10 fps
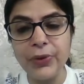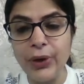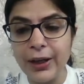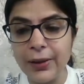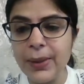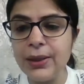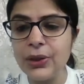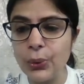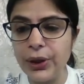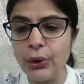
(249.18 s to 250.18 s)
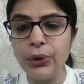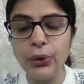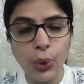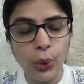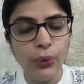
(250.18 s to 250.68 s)
recommends going on the
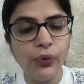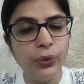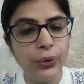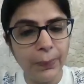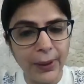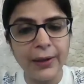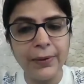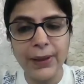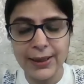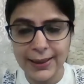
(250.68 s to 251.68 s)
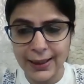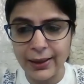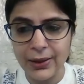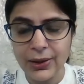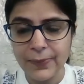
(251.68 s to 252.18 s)
whole food plant-based
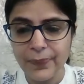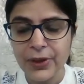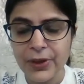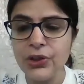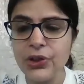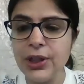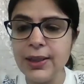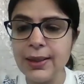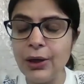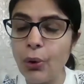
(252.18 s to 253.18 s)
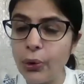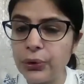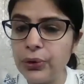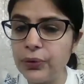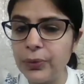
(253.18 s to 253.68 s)
diet. She's the author
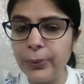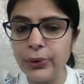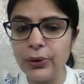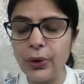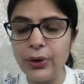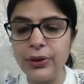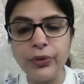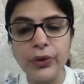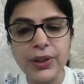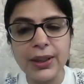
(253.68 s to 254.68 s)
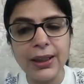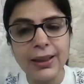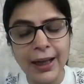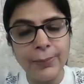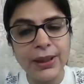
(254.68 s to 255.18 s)
of a book called Reversing
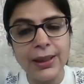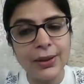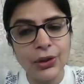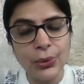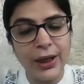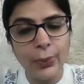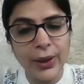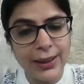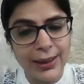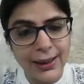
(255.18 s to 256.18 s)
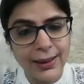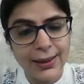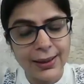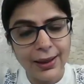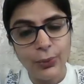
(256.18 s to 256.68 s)
Diabetes in 21 Days,
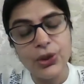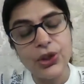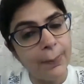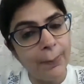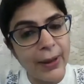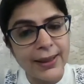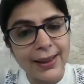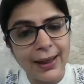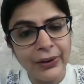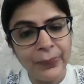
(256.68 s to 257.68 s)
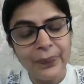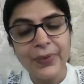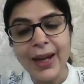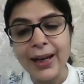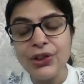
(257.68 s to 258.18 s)
which is a bestseller.
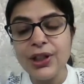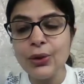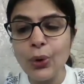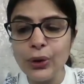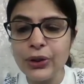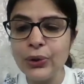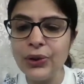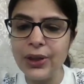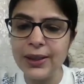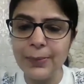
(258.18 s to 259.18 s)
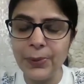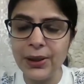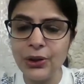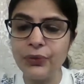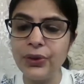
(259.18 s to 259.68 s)
And she's also the
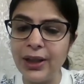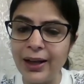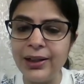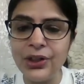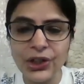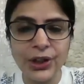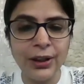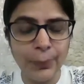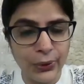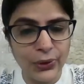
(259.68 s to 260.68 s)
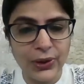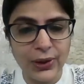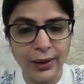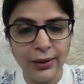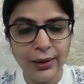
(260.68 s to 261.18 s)
recipient of the Nari Shakti
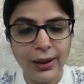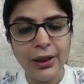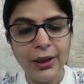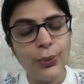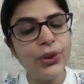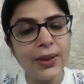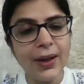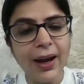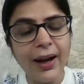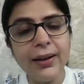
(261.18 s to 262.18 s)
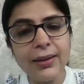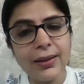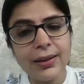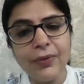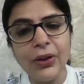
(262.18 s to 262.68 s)
Puraskar, which is the highest
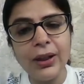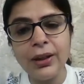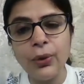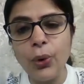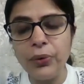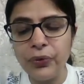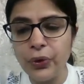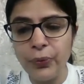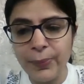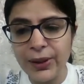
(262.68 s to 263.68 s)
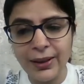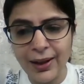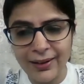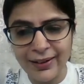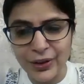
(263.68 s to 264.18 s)
civilian award for women in
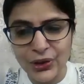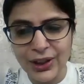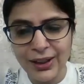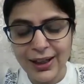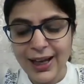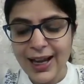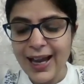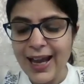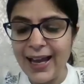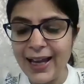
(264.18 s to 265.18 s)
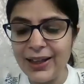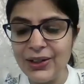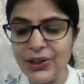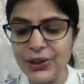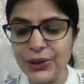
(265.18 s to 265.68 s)
our country.
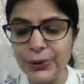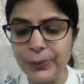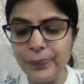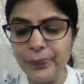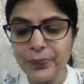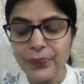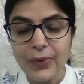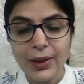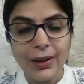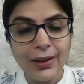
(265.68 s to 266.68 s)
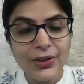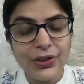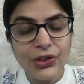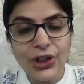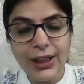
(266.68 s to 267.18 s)
And
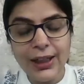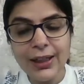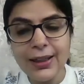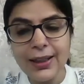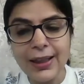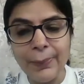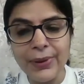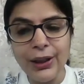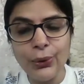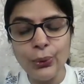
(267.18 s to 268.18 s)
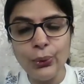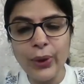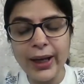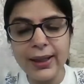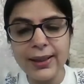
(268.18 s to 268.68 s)
she is somebody who
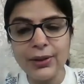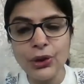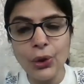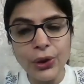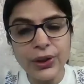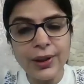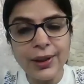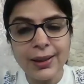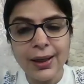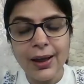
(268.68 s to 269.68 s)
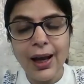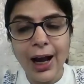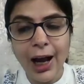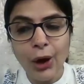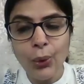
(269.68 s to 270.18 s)
has taught us
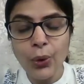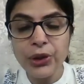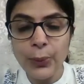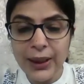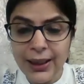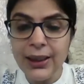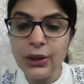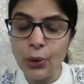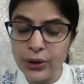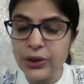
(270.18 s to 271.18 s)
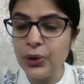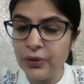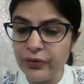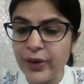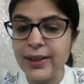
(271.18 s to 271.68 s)
how what we eat also
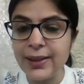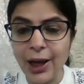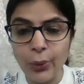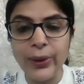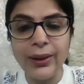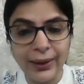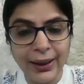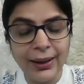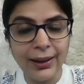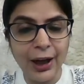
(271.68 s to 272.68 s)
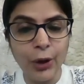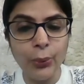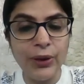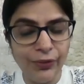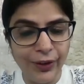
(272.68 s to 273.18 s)
affects how we think and how
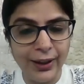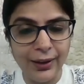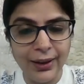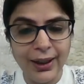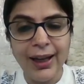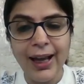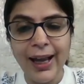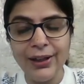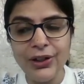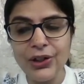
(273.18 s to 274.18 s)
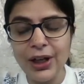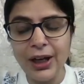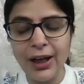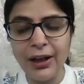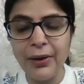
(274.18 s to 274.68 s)
we feel. And
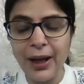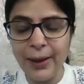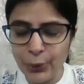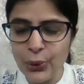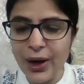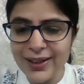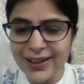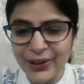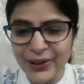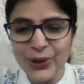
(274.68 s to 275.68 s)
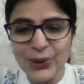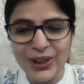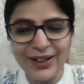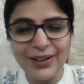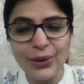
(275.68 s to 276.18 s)
I'm going to ask her to
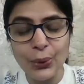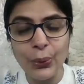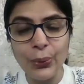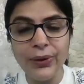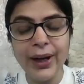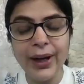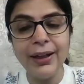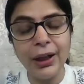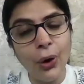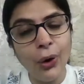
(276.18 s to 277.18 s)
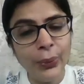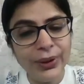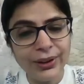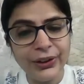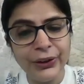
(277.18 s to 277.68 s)
take this over. And along with
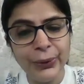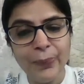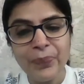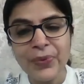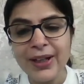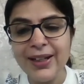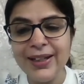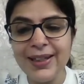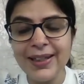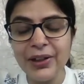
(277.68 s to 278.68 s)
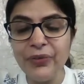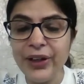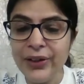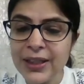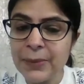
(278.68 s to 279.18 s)
her is a
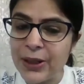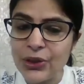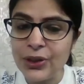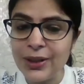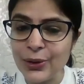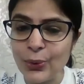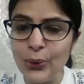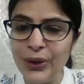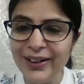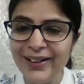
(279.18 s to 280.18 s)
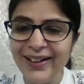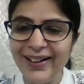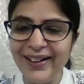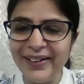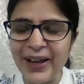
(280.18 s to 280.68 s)
very special soul.
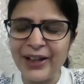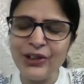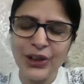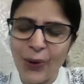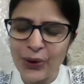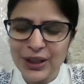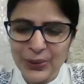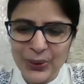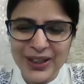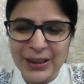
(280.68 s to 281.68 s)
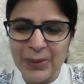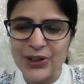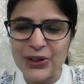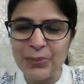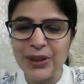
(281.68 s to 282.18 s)
Actually, all souls are
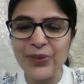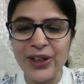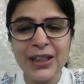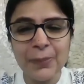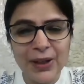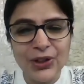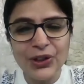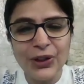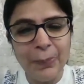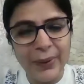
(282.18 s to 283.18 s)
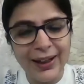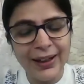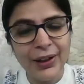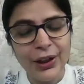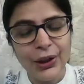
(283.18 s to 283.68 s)
special, but a very special being
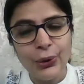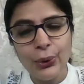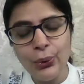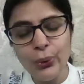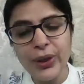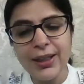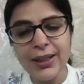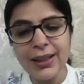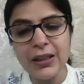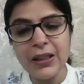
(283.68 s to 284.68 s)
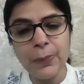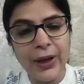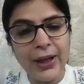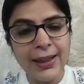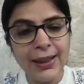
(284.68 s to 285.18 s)
who is
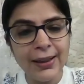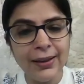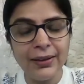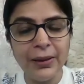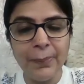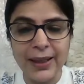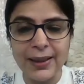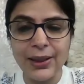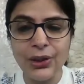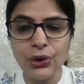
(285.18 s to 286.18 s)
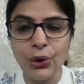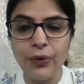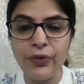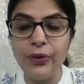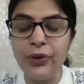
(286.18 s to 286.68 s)
spreading the message of
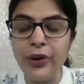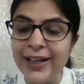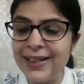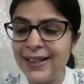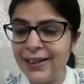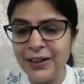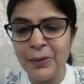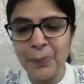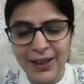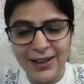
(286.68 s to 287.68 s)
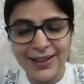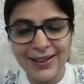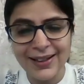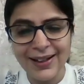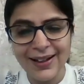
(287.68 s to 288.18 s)
rising in peace